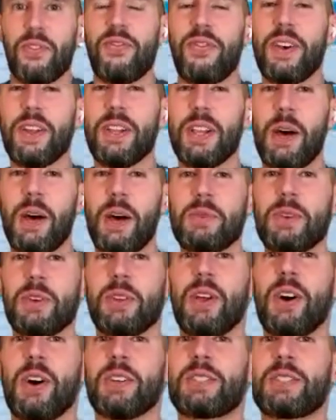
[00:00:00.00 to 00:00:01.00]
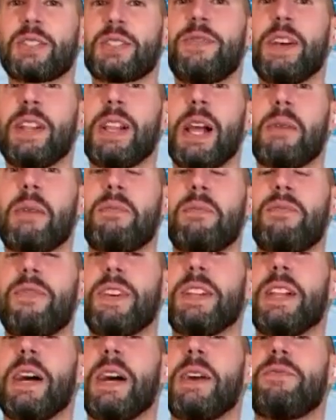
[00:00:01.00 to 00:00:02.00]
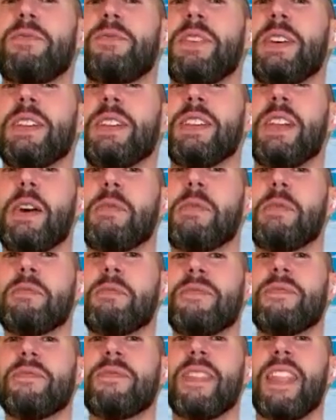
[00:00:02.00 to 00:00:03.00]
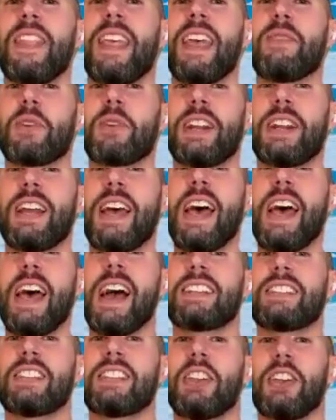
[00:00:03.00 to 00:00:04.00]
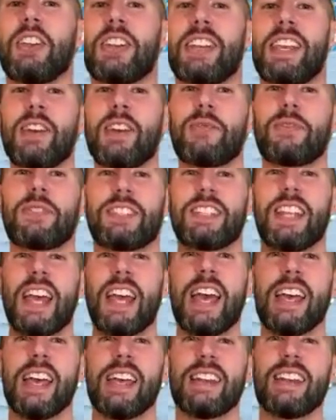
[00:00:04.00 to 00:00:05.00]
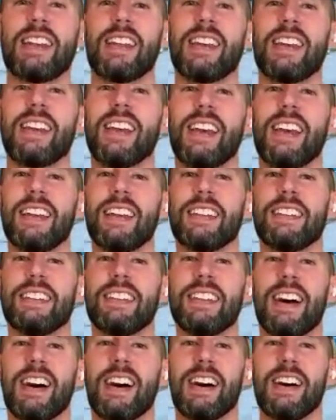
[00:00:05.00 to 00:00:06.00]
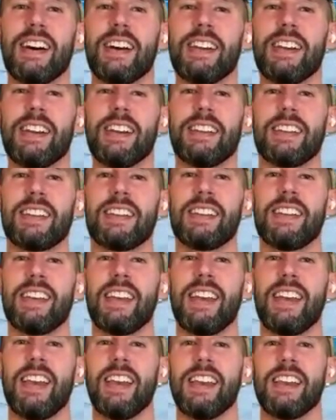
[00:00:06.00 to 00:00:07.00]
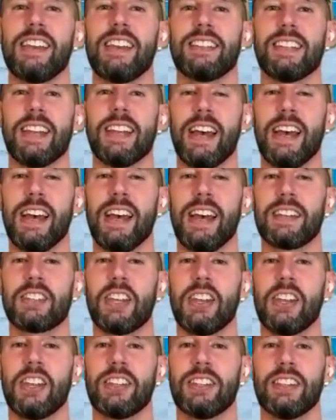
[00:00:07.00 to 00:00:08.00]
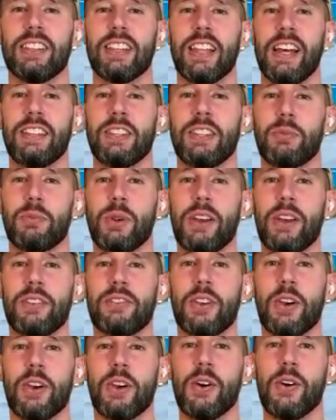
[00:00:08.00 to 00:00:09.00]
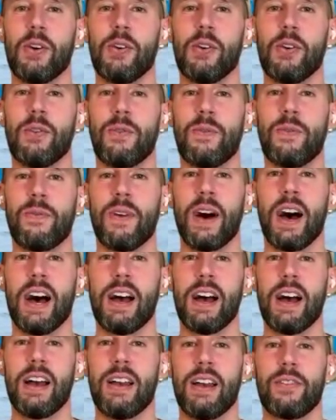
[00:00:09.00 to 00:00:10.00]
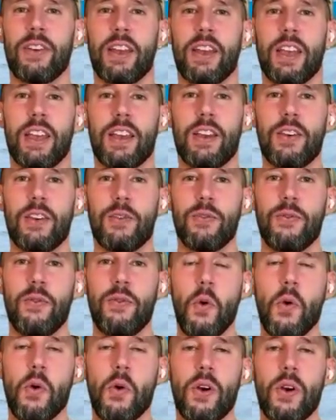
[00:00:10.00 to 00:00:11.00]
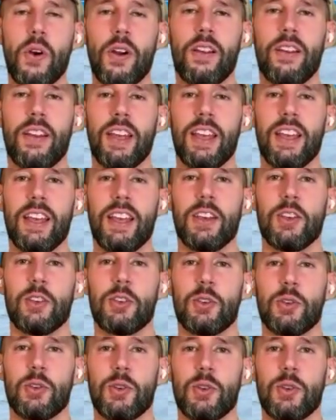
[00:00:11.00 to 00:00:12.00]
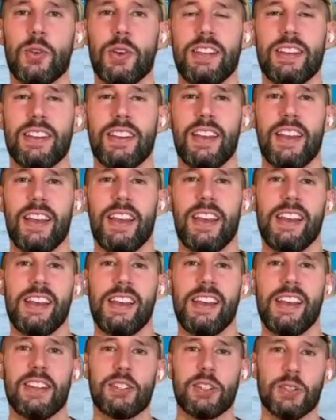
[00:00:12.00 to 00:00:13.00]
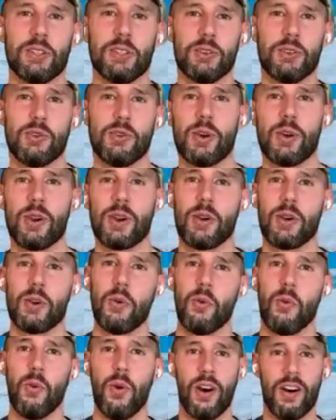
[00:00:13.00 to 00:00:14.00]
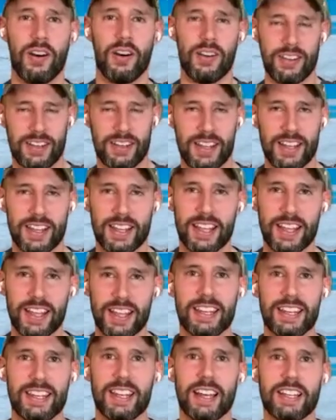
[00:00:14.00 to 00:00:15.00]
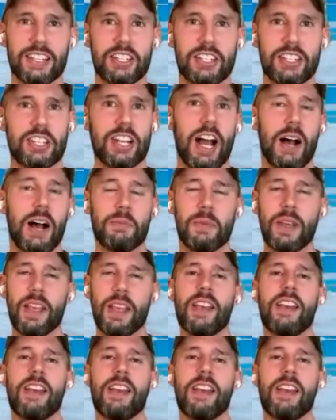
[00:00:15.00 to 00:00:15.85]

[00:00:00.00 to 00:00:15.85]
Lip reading: Fill up your lungs. Fill up, fill up, fill up. And we're going to exhale on a count of 10, 9, 8. Exhaling, let the breath go. 5, 4, 3, 2, 1. Nice job.